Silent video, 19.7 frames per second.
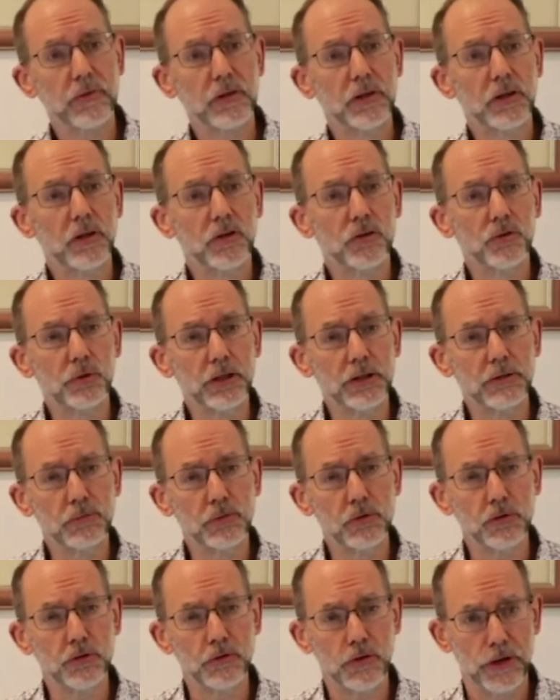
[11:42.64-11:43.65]

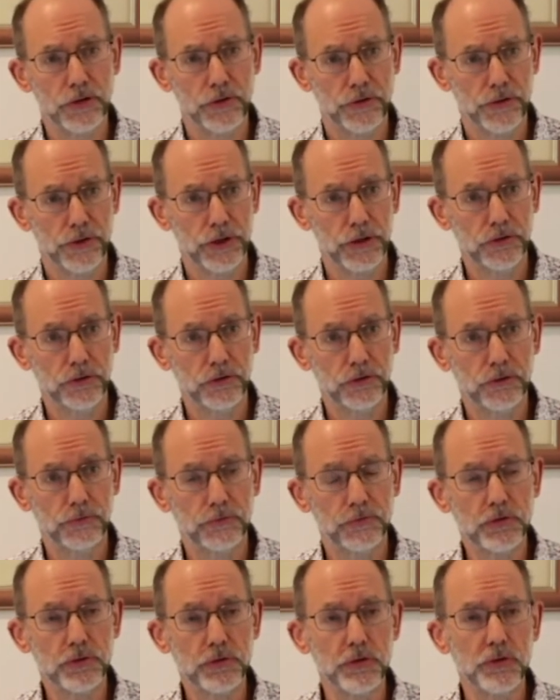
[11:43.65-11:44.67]
Swedenborg writes this:
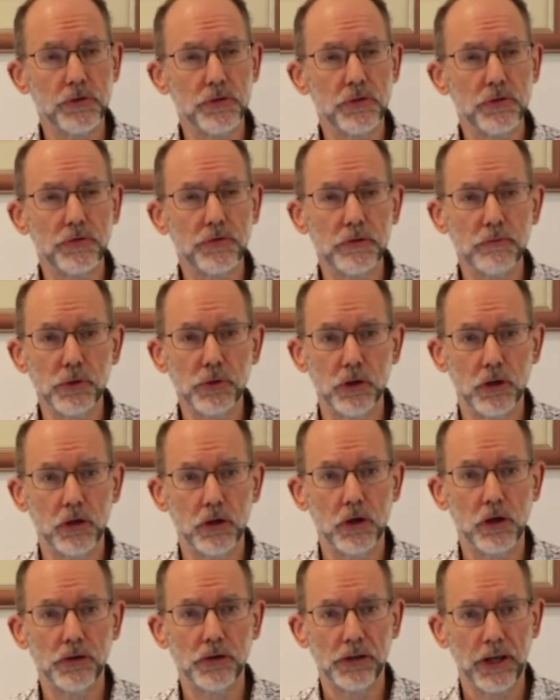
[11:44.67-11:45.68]
truth from
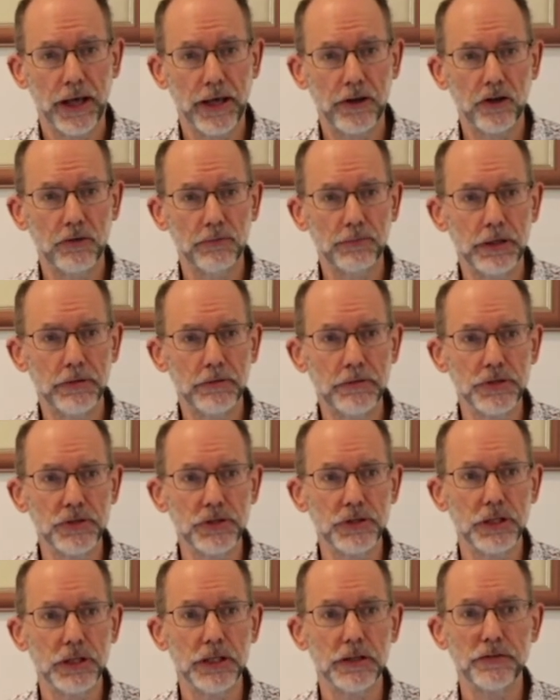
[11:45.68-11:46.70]
God cannot be
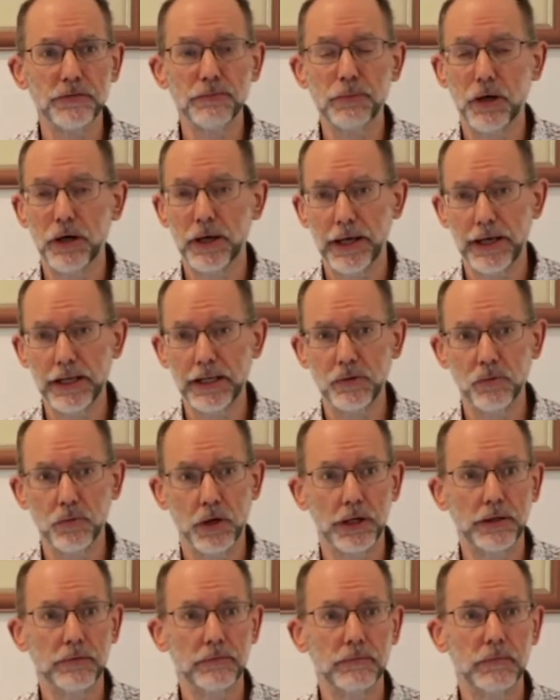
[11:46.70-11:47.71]
received by
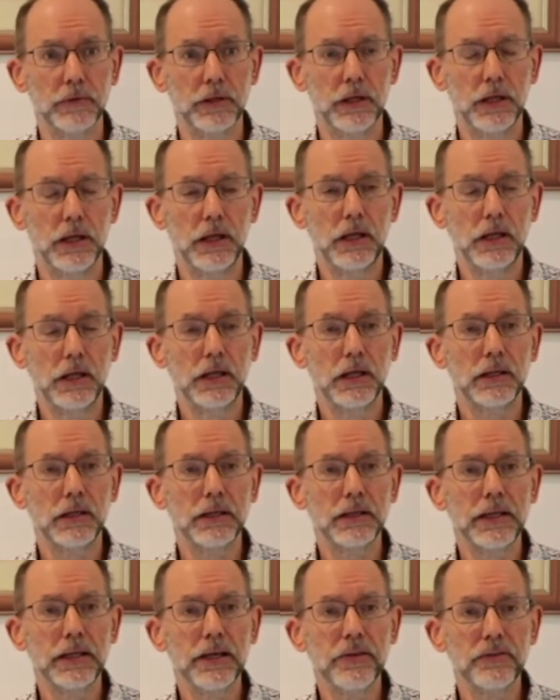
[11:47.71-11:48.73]
anyone
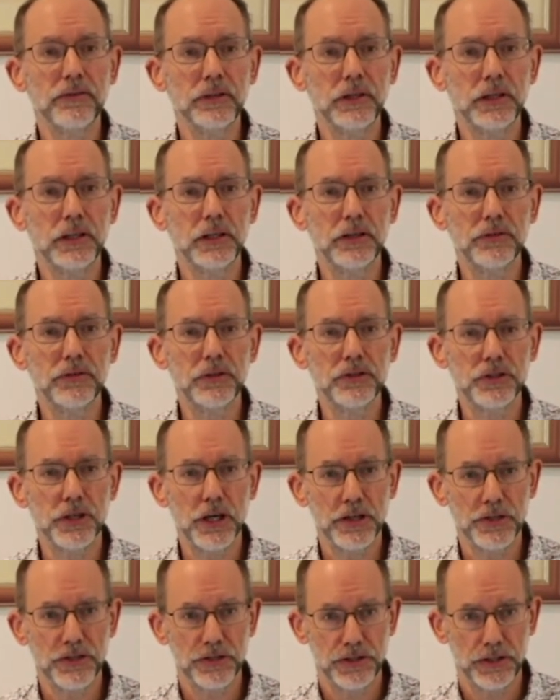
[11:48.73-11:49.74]
unless it is
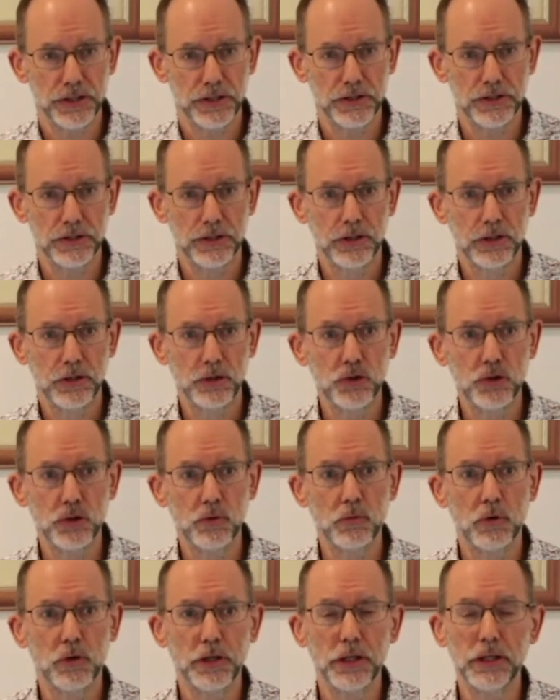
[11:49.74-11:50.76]
adjusted to
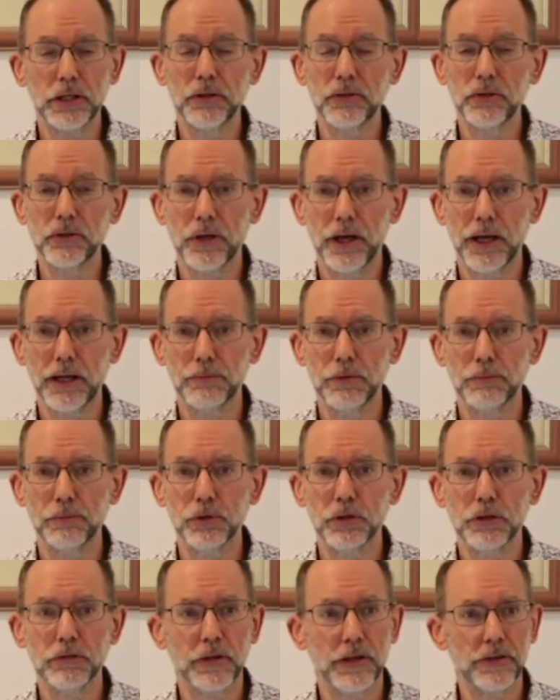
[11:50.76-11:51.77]
what he is
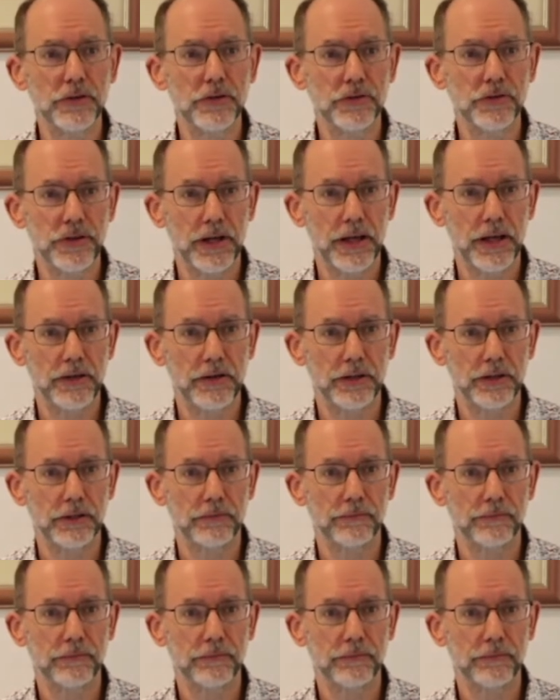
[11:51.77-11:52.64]
capable of understanding,